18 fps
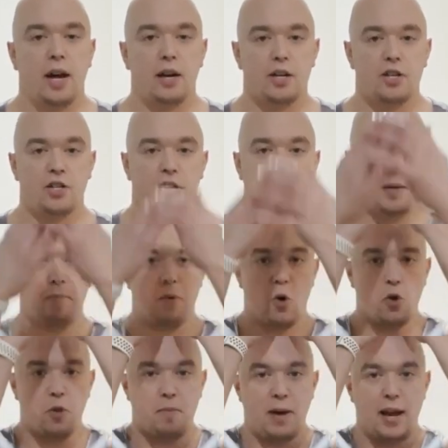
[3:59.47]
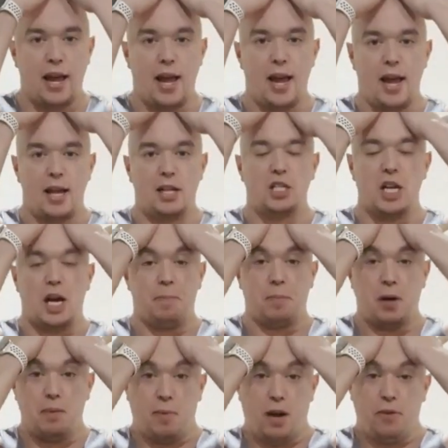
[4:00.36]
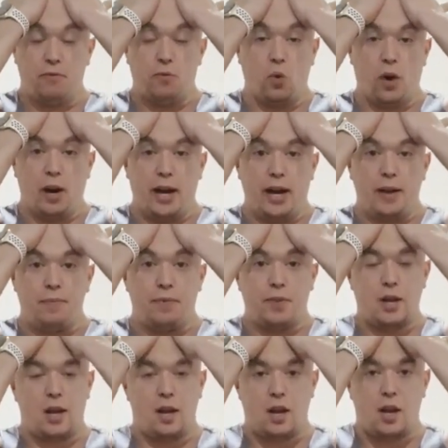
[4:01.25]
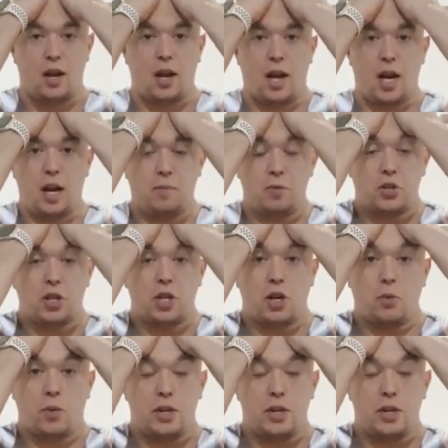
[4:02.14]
I'm gonna stick both my hands up on my forehead and I'm just gonna